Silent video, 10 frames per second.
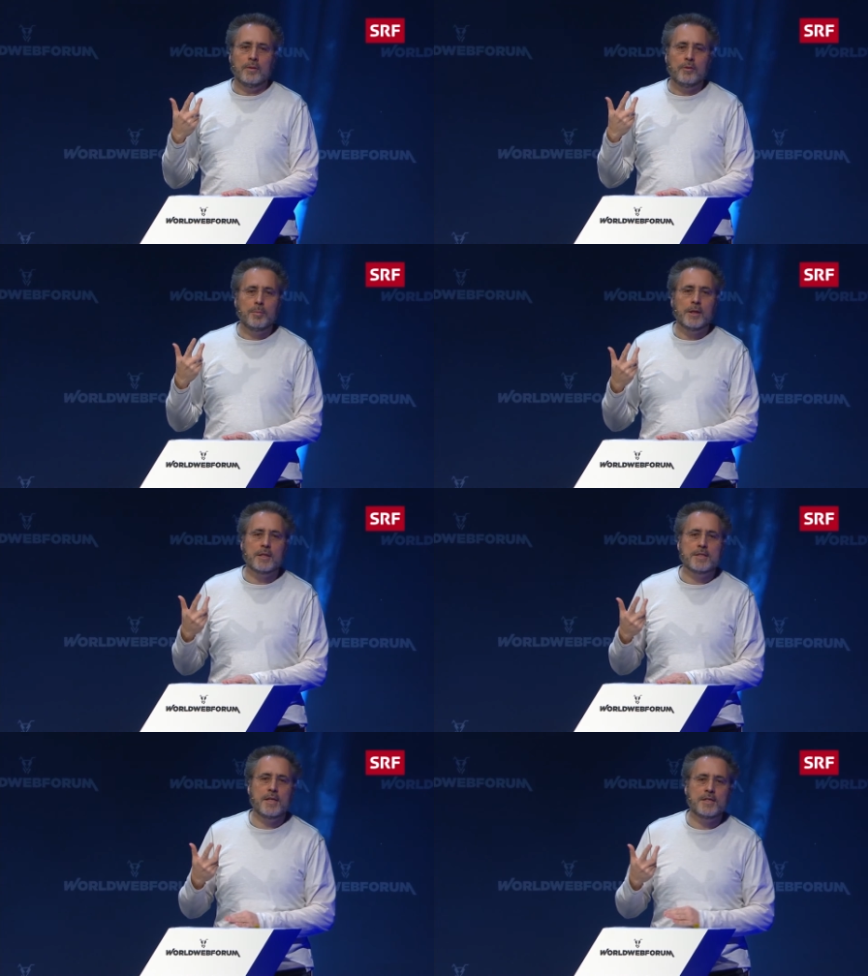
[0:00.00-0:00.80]
to build
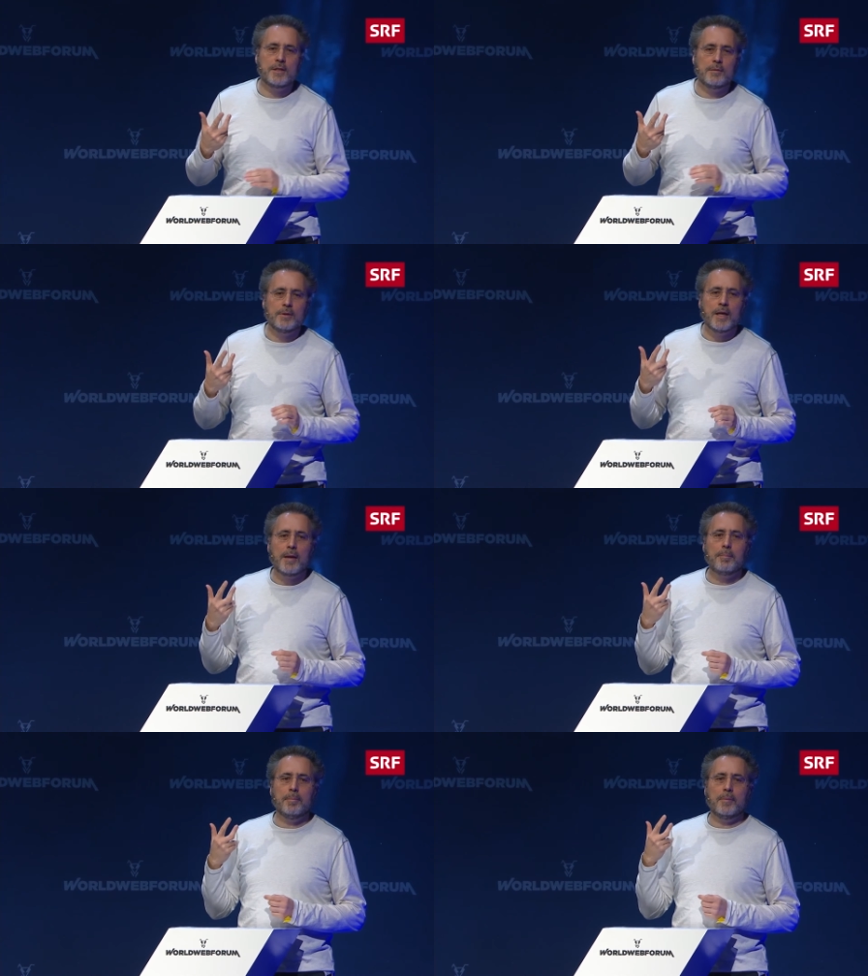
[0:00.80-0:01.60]
a system
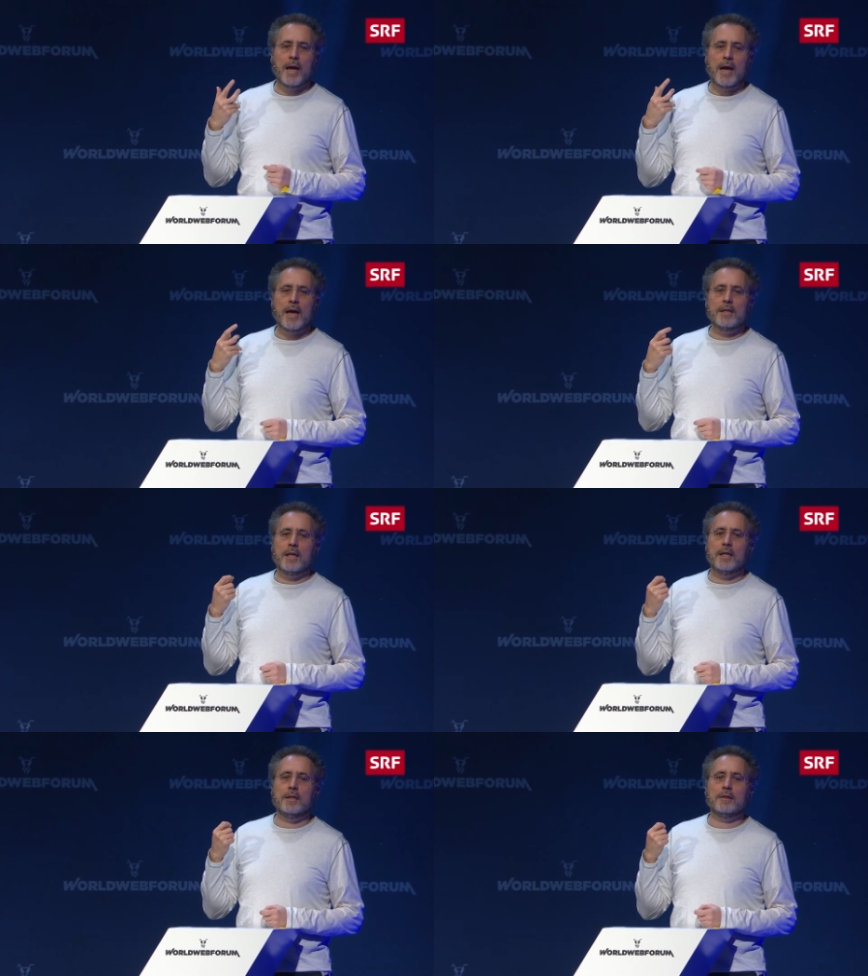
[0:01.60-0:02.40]
that had
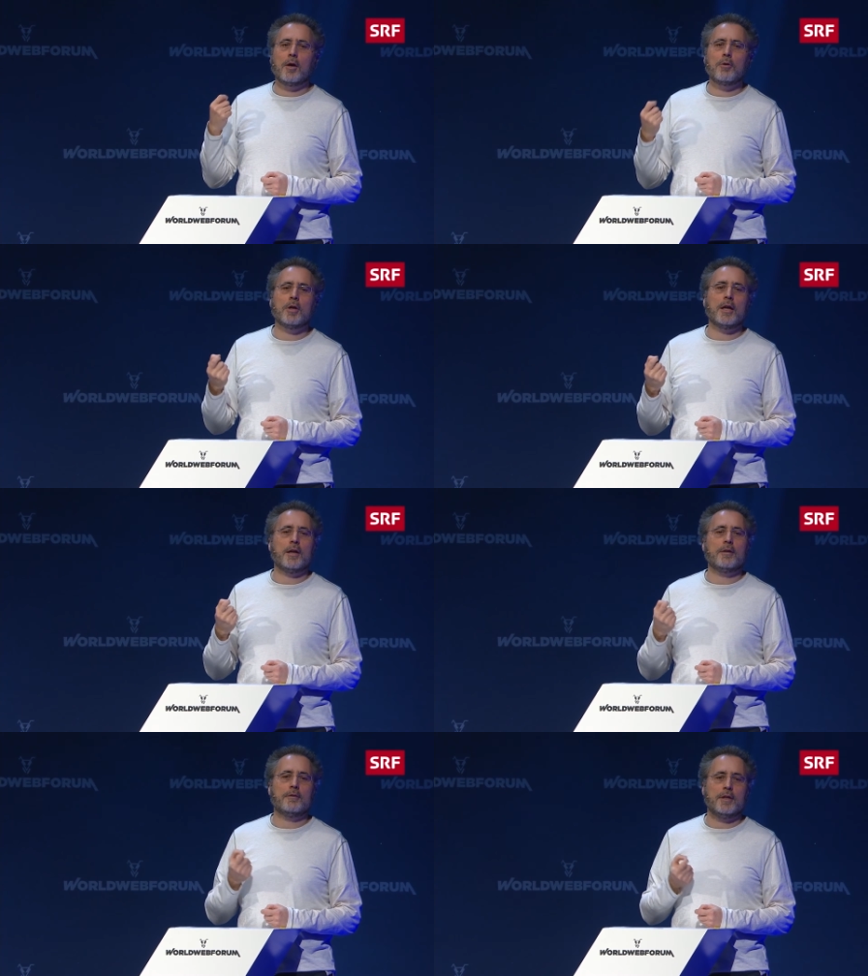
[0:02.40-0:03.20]
a lower
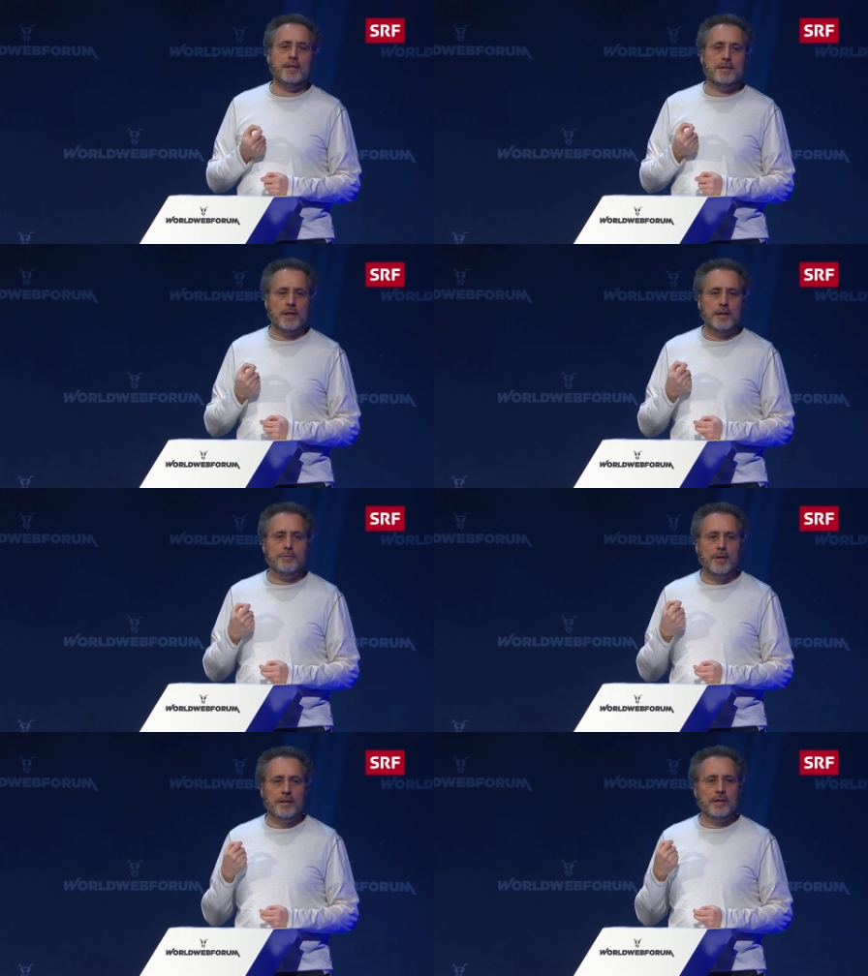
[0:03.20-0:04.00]
error rate, and in
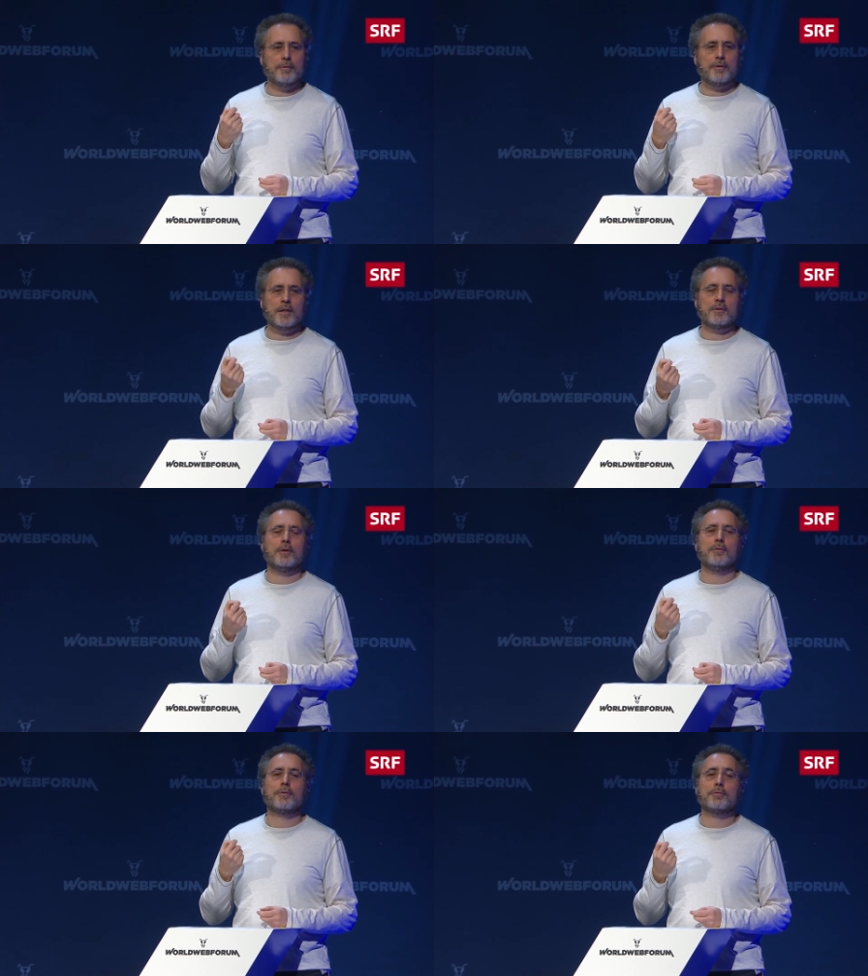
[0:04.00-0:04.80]
fact, a factor
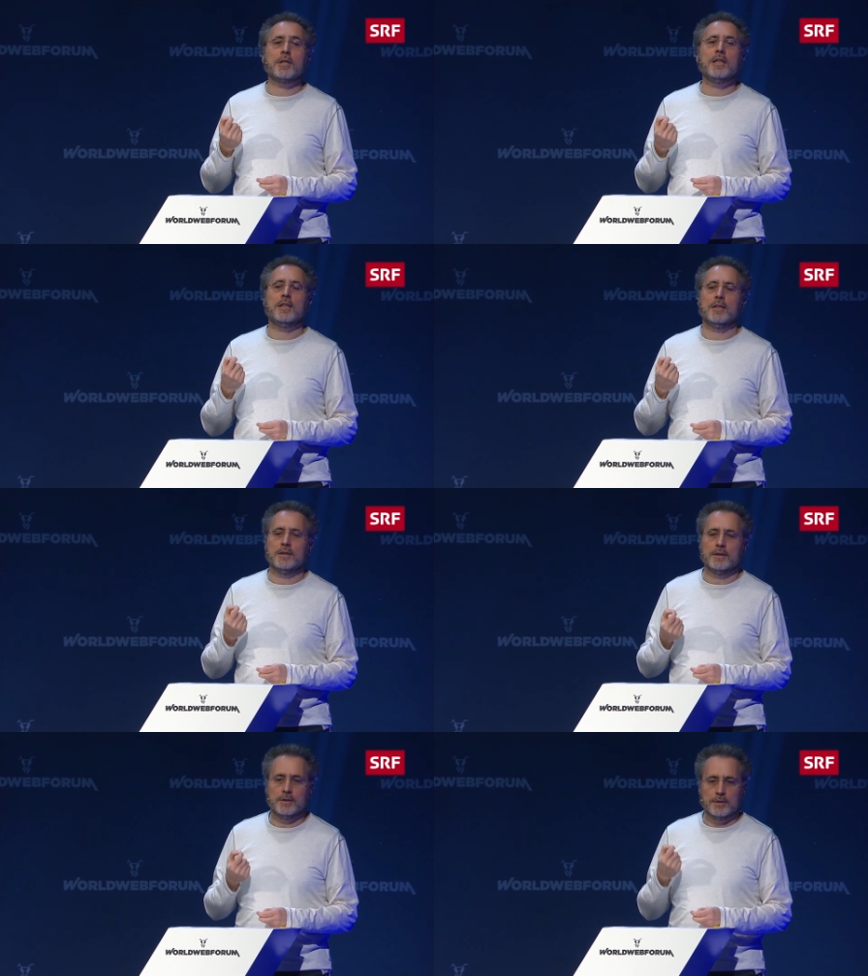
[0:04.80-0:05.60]
of three
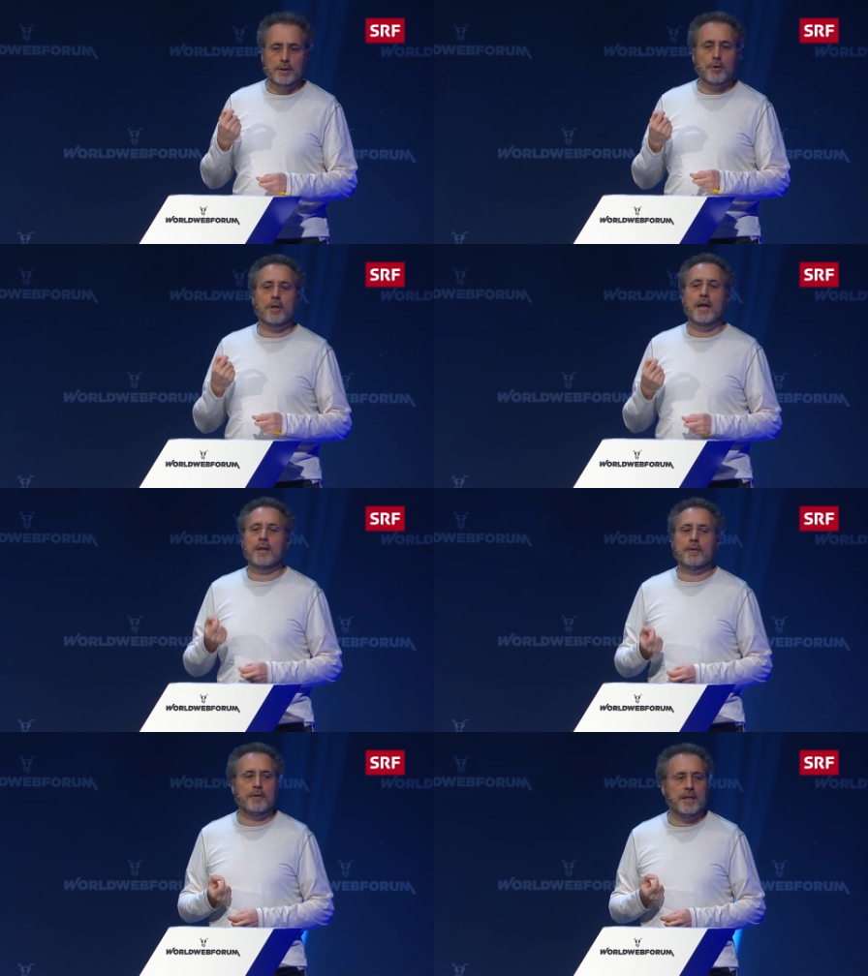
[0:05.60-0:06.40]
lower
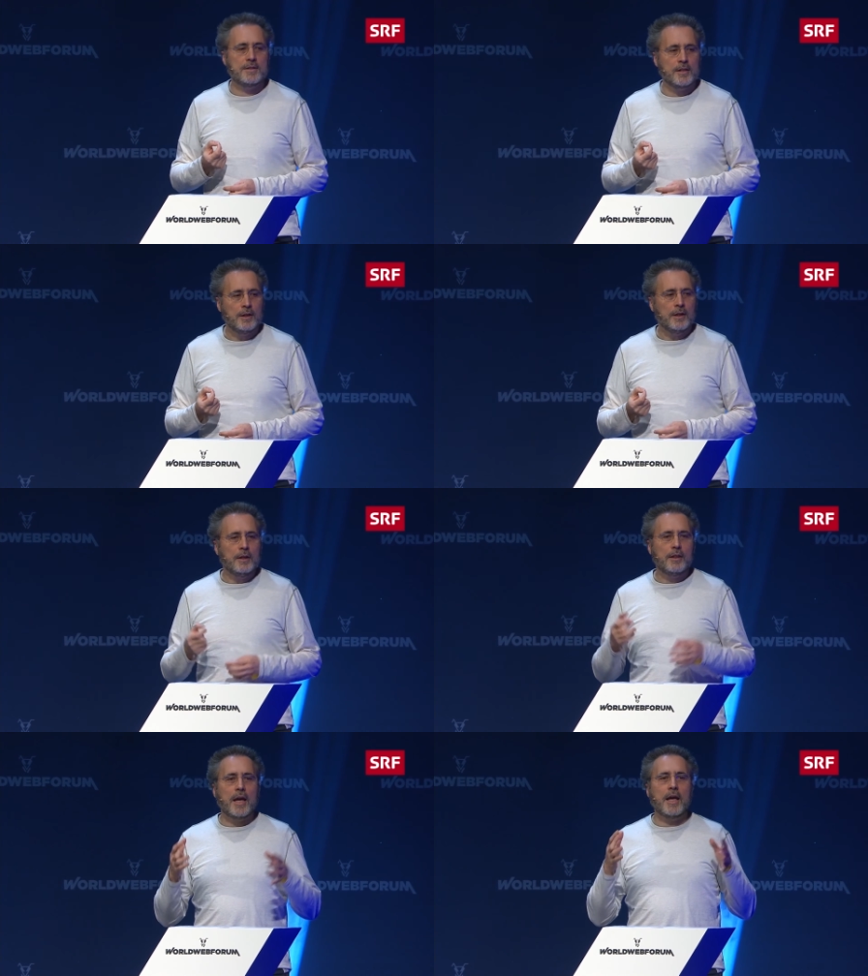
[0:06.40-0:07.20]
error rate
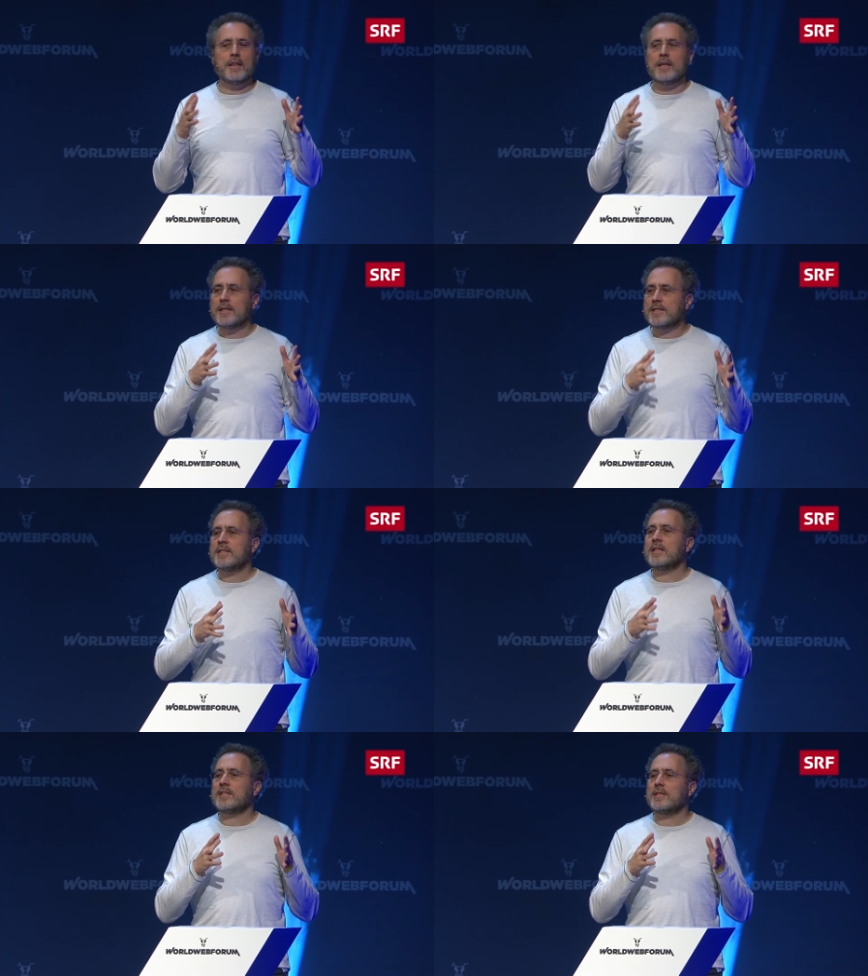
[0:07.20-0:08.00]
than the
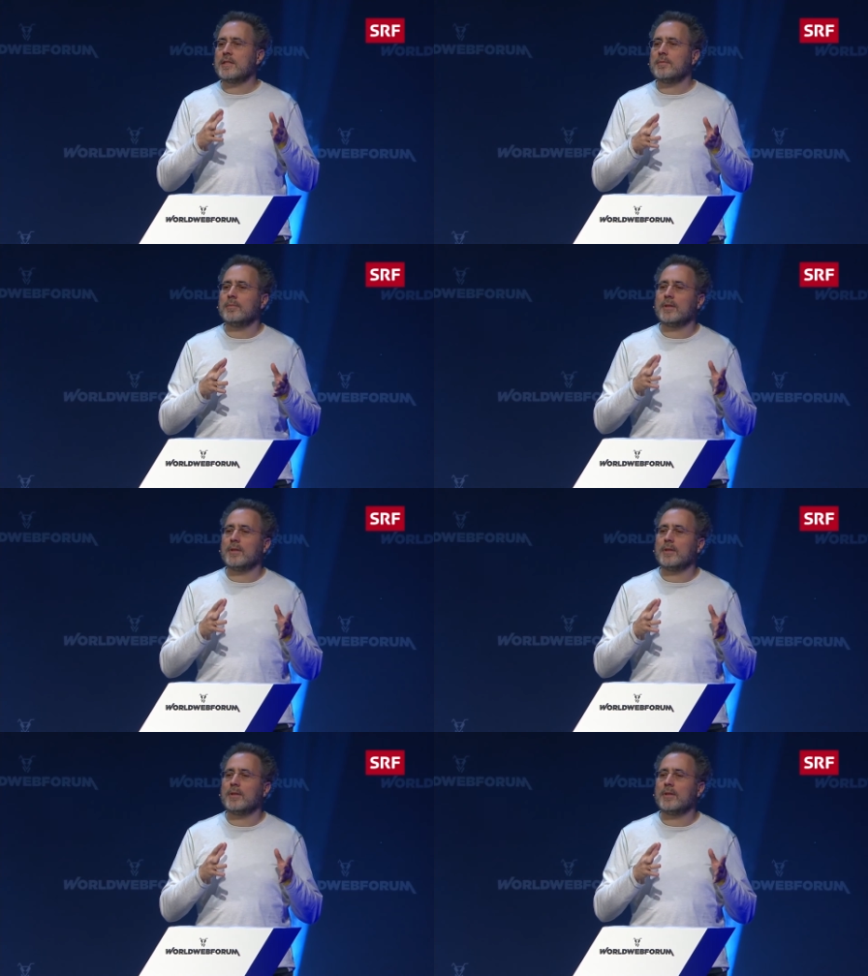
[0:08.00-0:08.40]
existing system